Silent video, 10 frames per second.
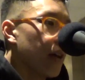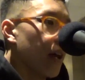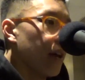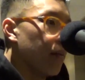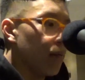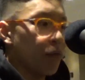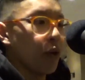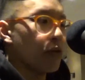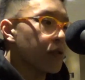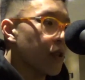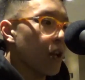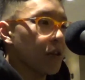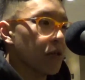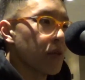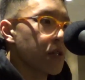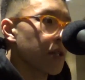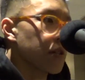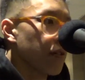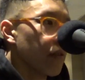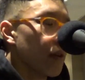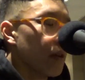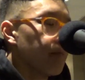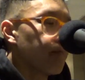and those characteristics of a